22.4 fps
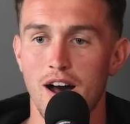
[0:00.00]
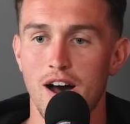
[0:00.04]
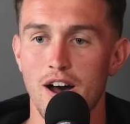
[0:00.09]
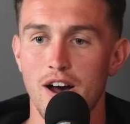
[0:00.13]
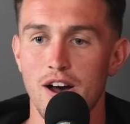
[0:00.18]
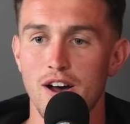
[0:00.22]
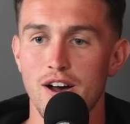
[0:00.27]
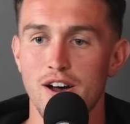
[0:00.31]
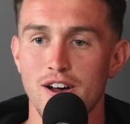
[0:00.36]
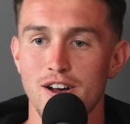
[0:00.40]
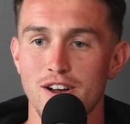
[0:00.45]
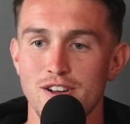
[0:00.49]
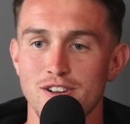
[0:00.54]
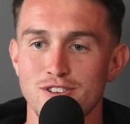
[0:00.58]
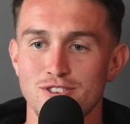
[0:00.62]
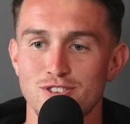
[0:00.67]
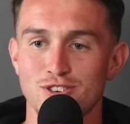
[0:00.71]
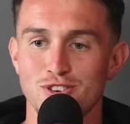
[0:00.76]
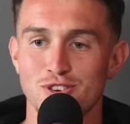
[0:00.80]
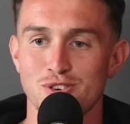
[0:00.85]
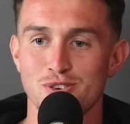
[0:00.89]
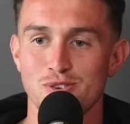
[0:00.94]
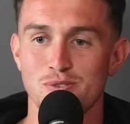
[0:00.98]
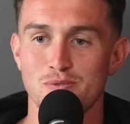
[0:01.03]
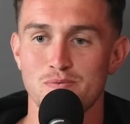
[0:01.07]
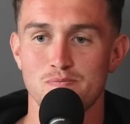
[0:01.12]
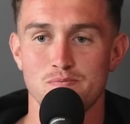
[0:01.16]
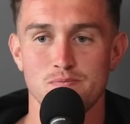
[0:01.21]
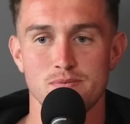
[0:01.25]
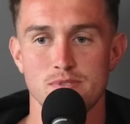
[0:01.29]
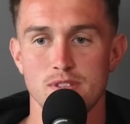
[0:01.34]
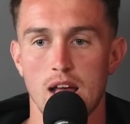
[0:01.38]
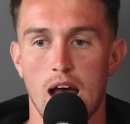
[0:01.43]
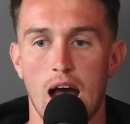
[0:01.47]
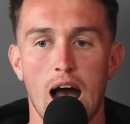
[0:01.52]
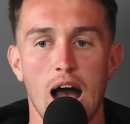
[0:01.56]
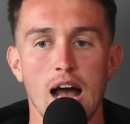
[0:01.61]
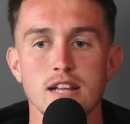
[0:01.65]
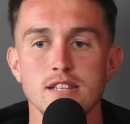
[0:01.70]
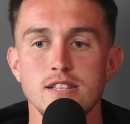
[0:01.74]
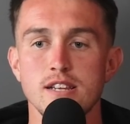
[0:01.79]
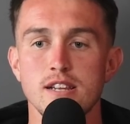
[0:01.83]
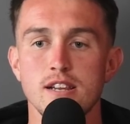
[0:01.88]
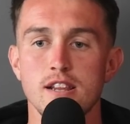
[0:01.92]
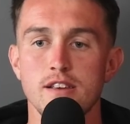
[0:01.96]
Uh, so
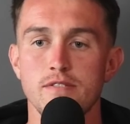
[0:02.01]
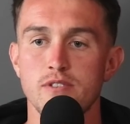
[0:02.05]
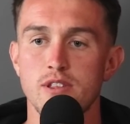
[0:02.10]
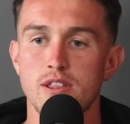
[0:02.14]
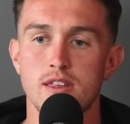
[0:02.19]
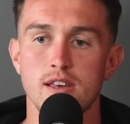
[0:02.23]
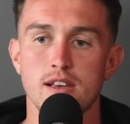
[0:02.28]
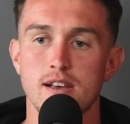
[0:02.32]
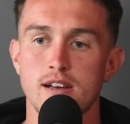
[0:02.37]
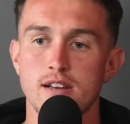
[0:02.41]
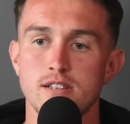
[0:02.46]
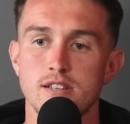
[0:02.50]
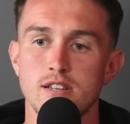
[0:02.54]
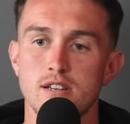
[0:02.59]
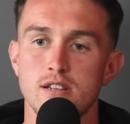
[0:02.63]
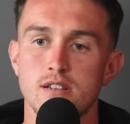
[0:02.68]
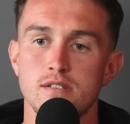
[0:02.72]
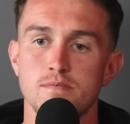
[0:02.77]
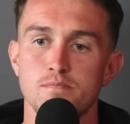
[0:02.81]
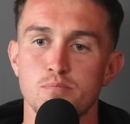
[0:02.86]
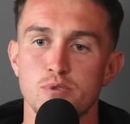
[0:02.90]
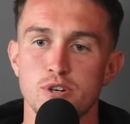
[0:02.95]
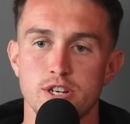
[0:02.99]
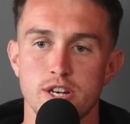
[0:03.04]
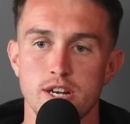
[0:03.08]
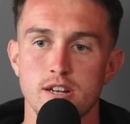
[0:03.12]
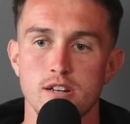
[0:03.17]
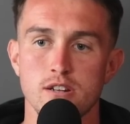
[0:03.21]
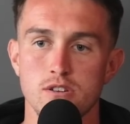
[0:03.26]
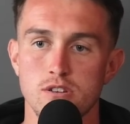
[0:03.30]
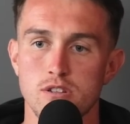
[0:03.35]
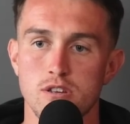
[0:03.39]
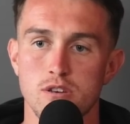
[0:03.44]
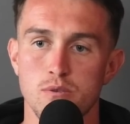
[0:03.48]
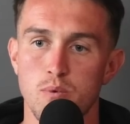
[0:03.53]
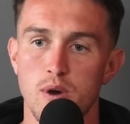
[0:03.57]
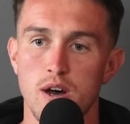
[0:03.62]
I didn't even think I did particularly